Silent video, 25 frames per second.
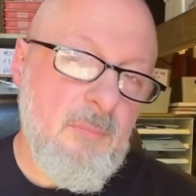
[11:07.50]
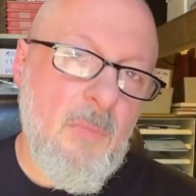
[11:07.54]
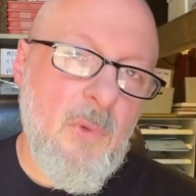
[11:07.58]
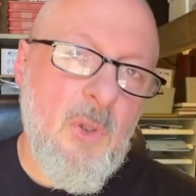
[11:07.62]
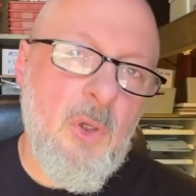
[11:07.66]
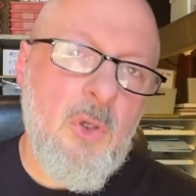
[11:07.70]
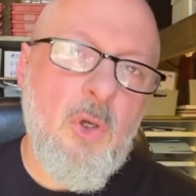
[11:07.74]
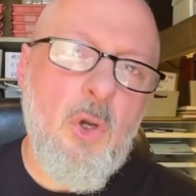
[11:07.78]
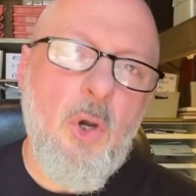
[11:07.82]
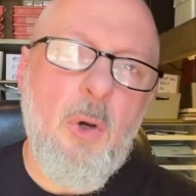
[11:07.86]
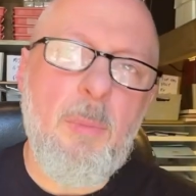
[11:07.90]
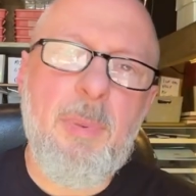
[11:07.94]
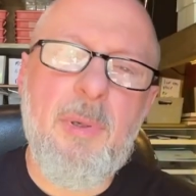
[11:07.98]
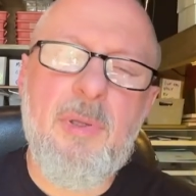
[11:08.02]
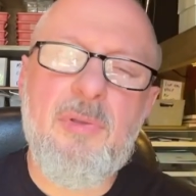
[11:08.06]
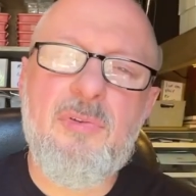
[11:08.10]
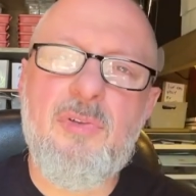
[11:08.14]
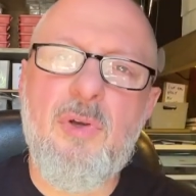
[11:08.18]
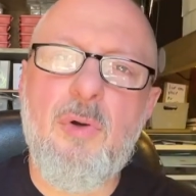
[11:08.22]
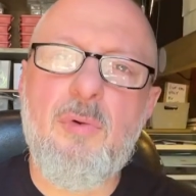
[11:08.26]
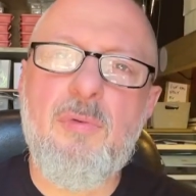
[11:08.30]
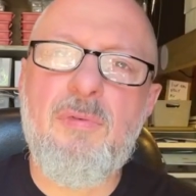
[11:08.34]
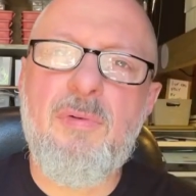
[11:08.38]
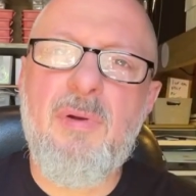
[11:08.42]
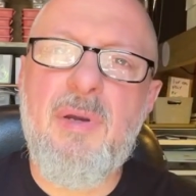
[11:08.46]
copper
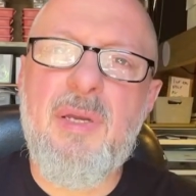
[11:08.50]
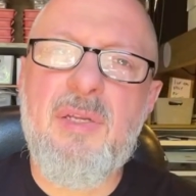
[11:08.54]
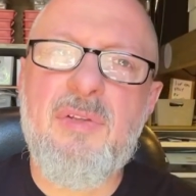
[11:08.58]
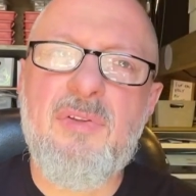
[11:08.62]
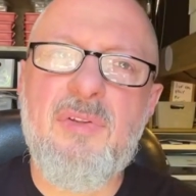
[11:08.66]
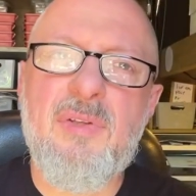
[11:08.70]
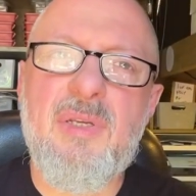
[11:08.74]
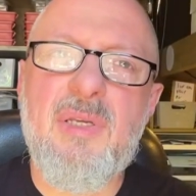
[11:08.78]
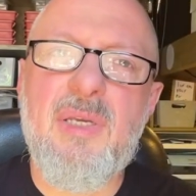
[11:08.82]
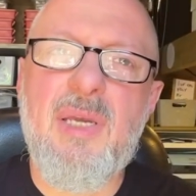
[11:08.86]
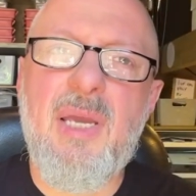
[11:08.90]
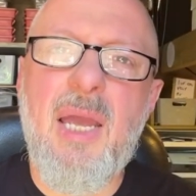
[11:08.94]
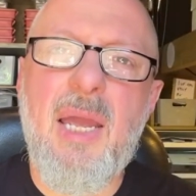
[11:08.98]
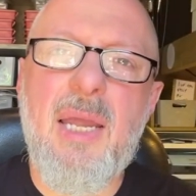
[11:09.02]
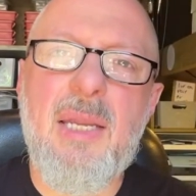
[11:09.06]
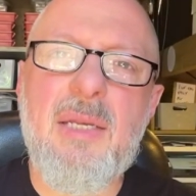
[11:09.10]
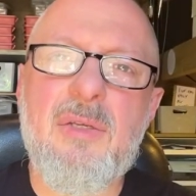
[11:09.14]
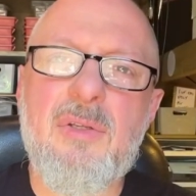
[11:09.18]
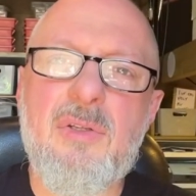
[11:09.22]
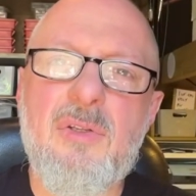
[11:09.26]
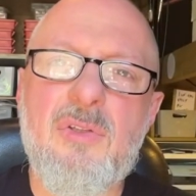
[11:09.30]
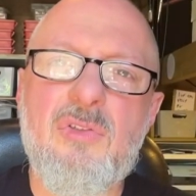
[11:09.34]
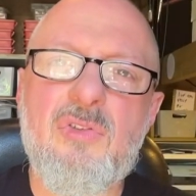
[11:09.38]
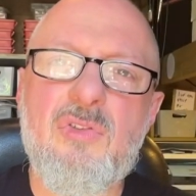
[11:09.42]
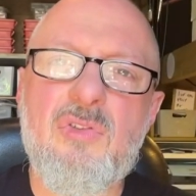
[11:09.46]
sulfate and
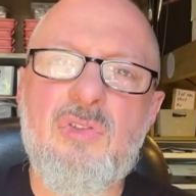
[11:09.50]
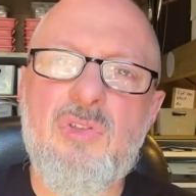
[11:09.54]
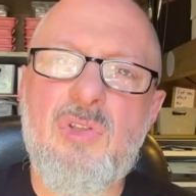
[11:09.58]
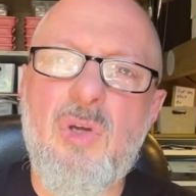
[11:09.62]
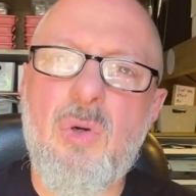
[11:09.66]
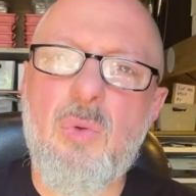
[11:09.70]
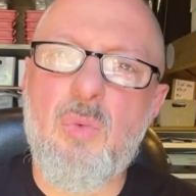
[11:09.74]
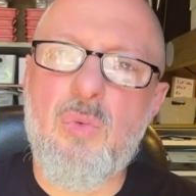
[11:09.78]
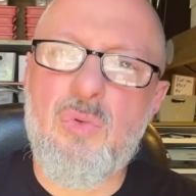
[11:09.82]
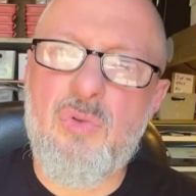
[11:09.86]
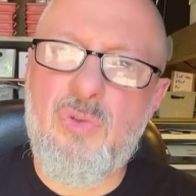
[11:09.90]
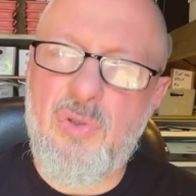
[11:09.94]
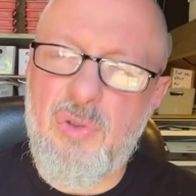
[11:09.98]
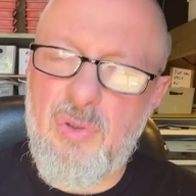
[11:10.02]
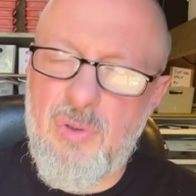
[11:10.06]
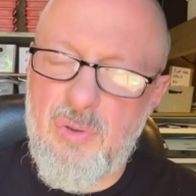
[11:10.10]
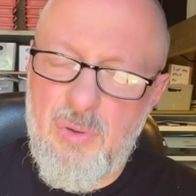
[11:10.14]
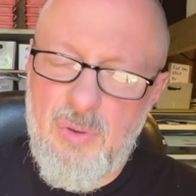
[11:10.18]
salt,